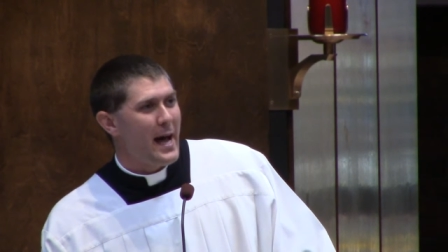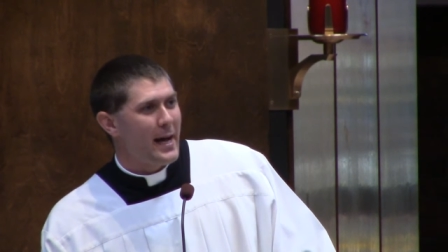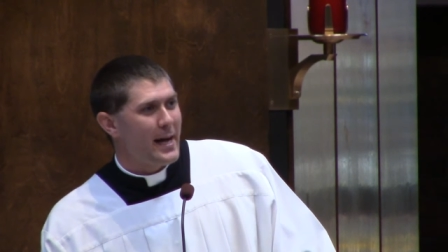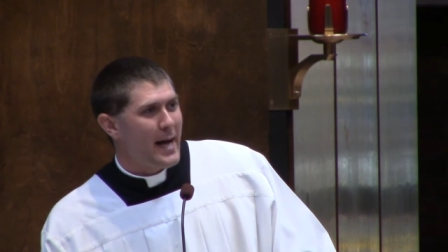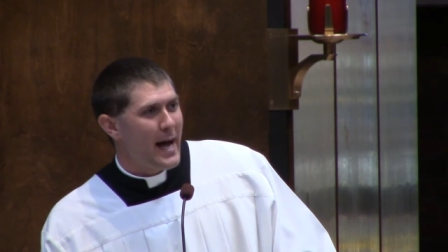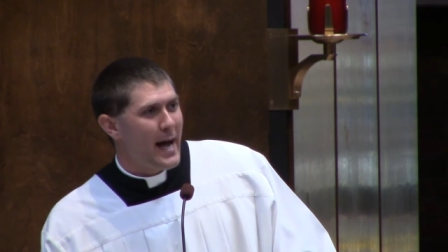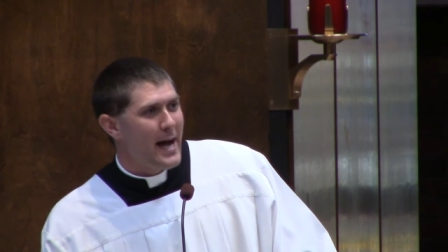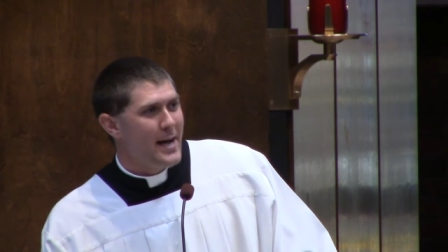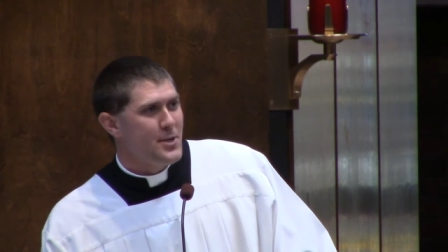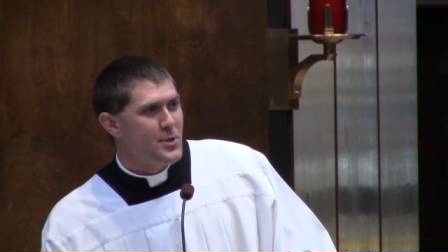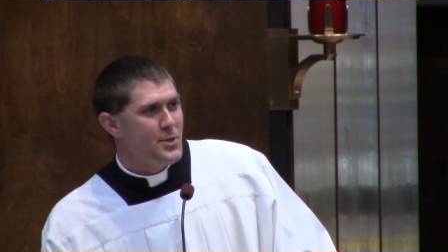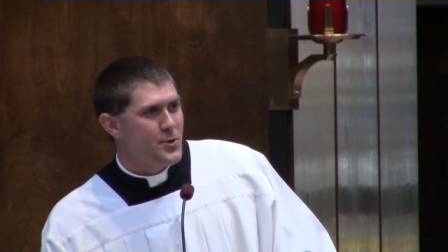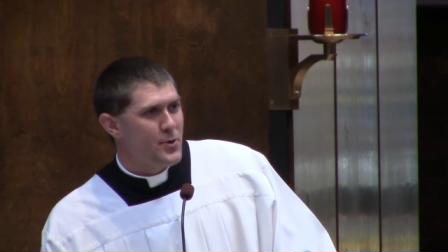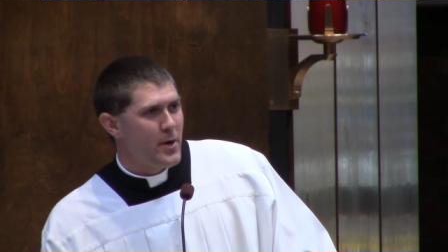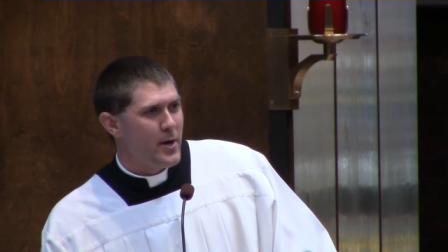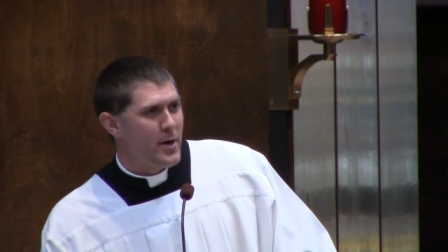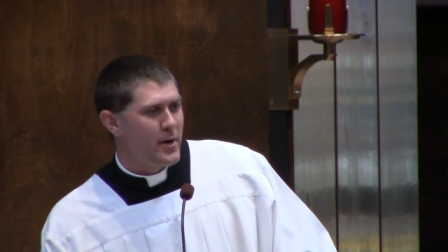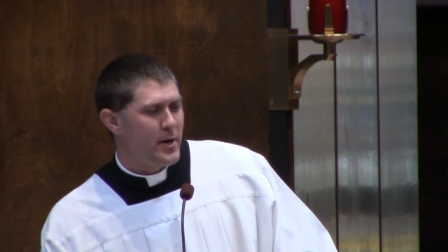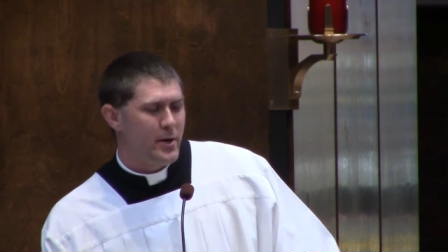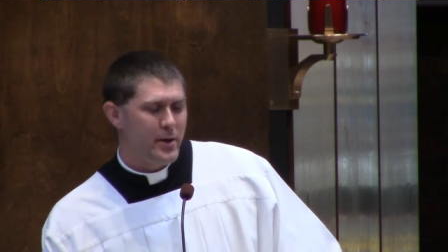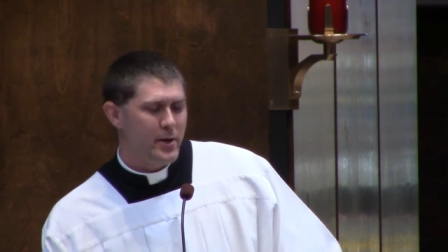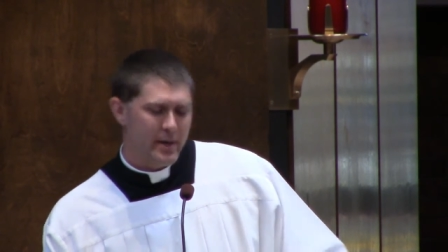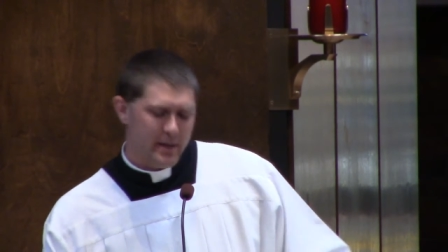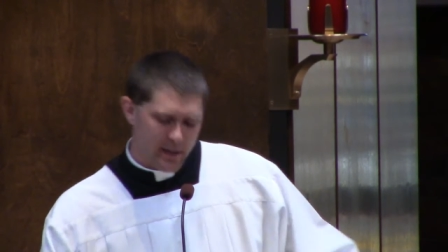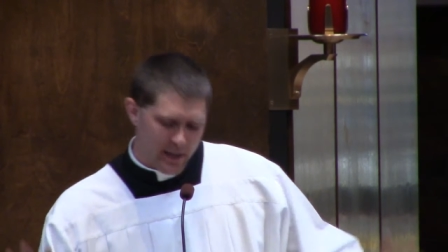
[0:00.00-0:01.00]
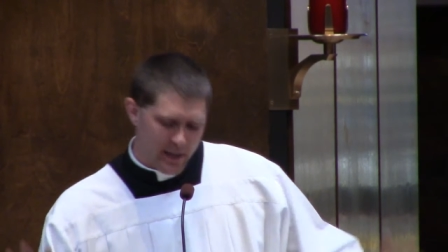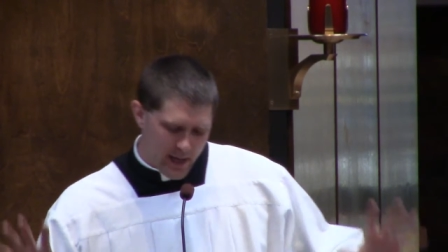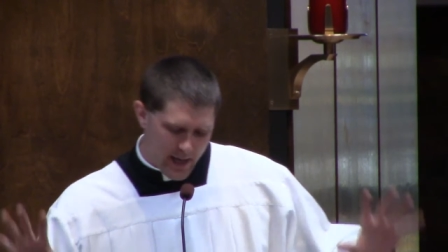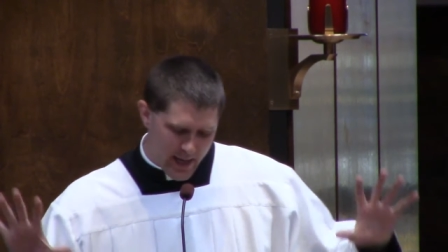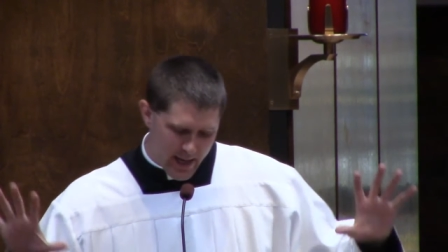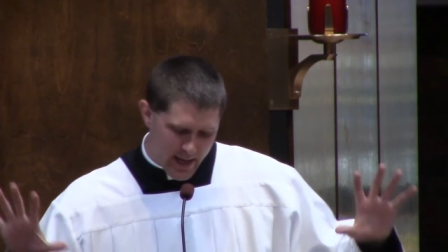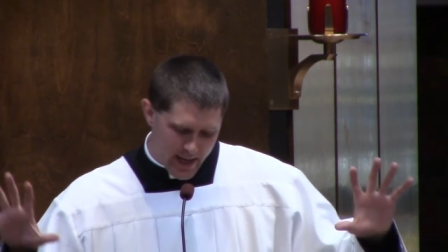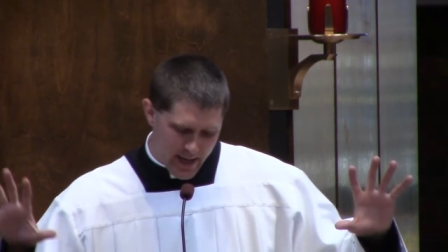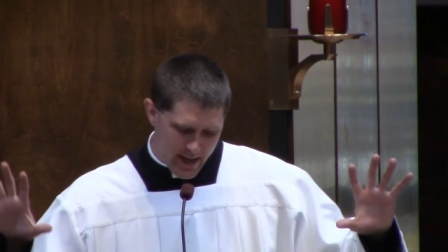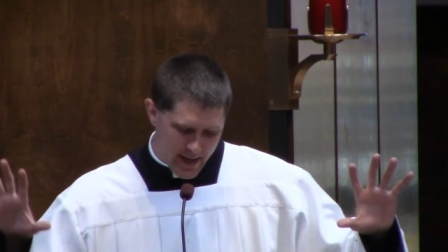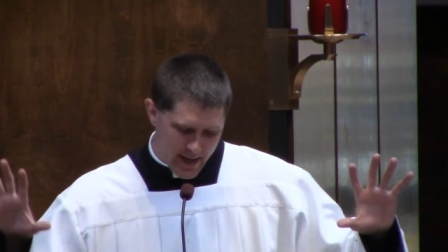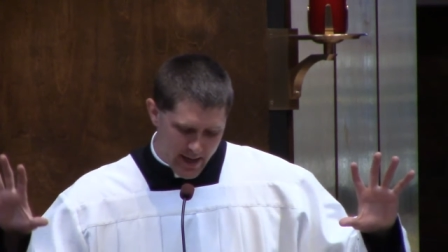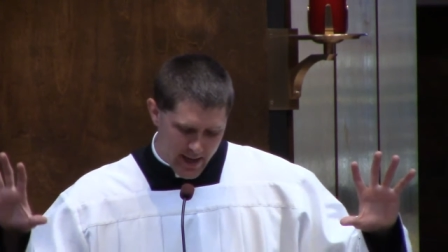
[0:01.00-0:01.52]
contrary, or
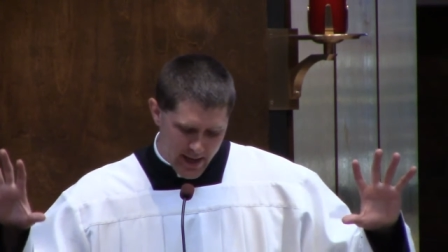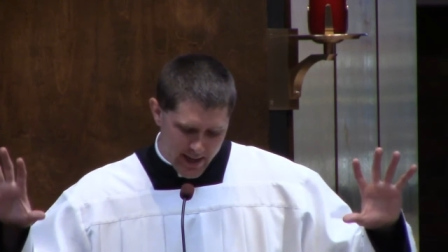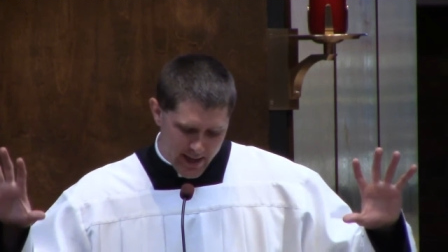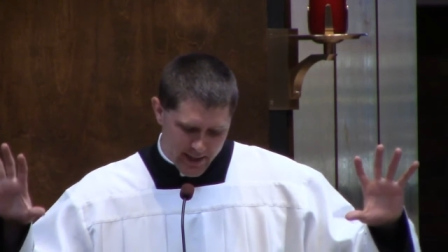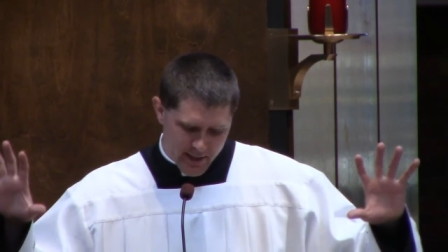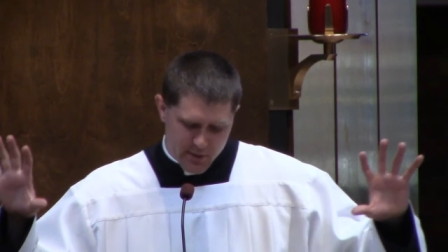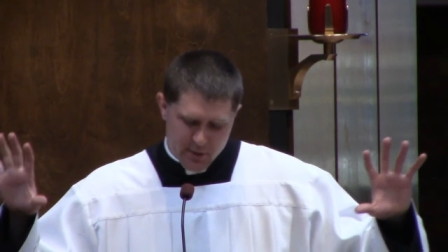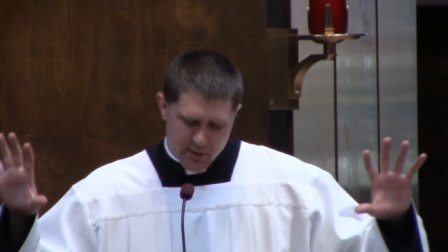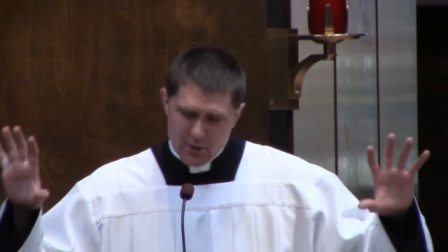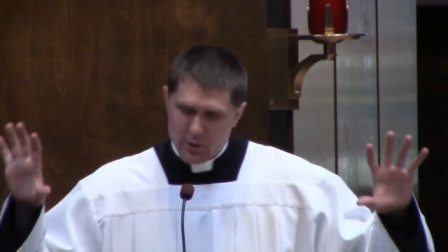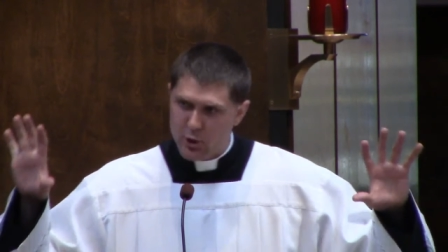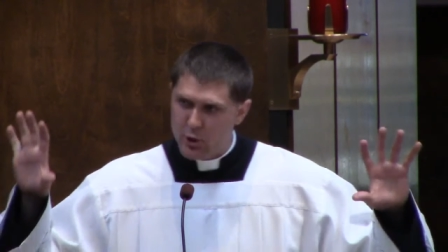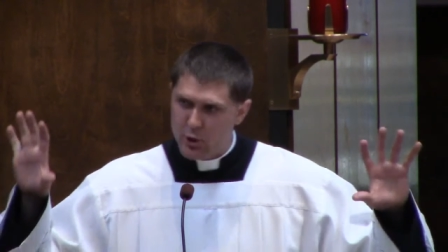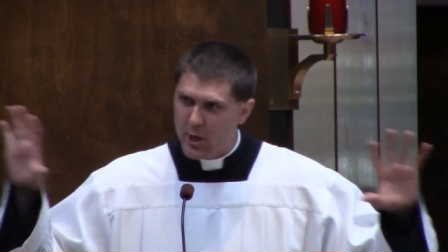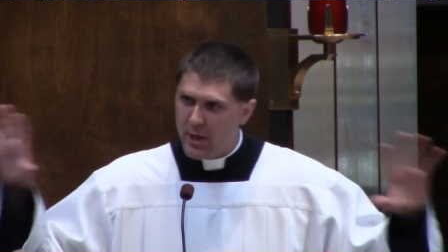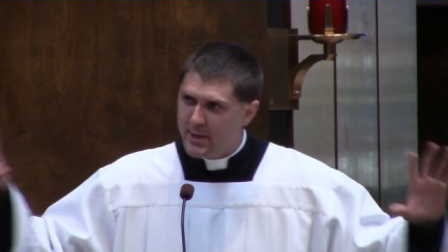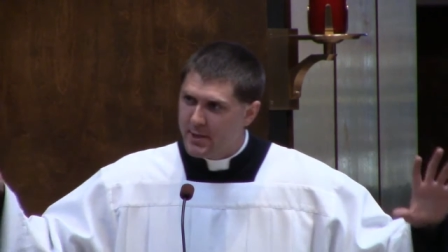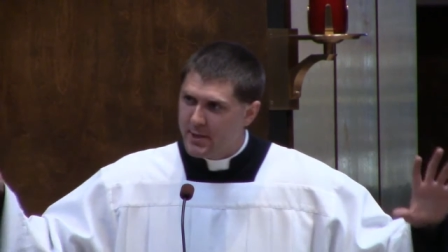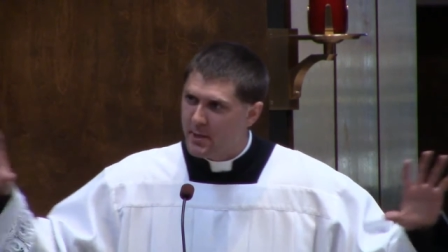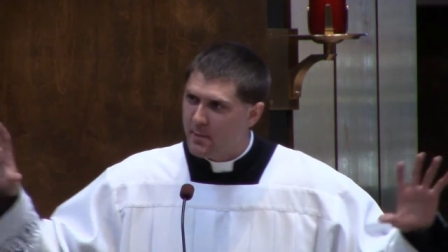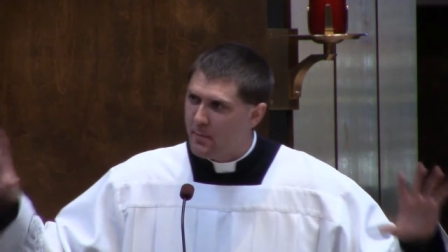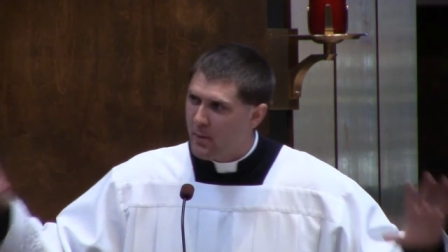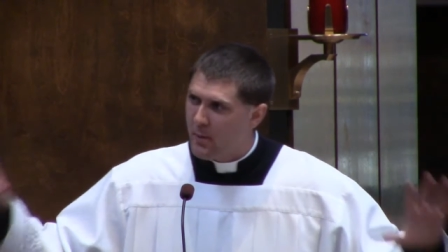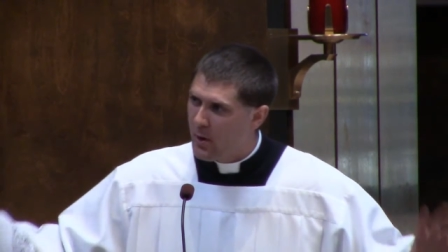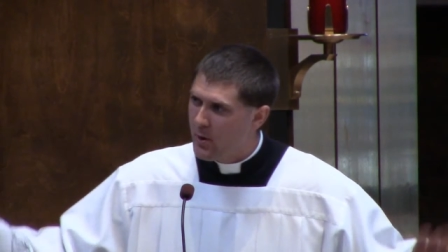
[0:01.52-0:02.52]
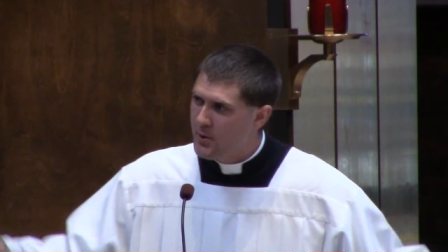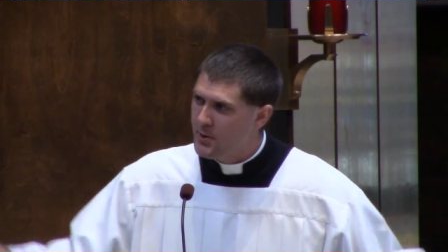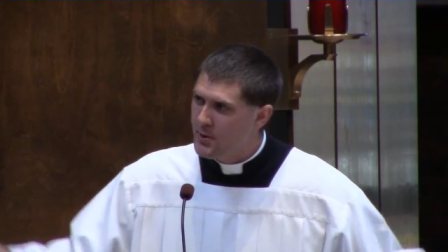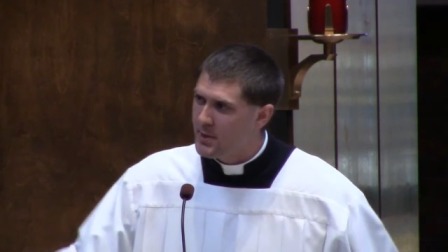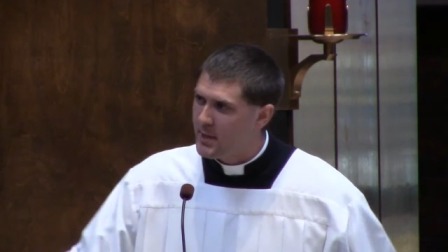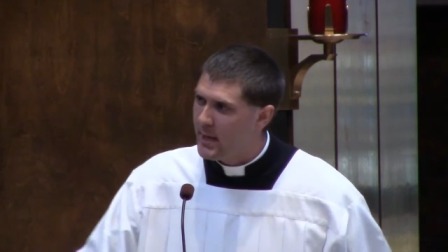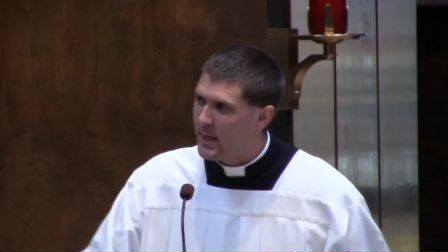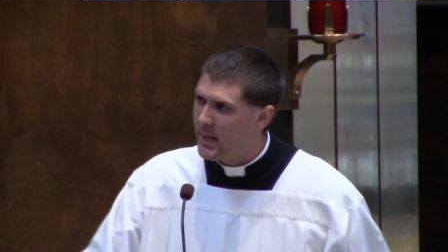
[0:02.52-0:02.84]
uh, I guess you could juxtapose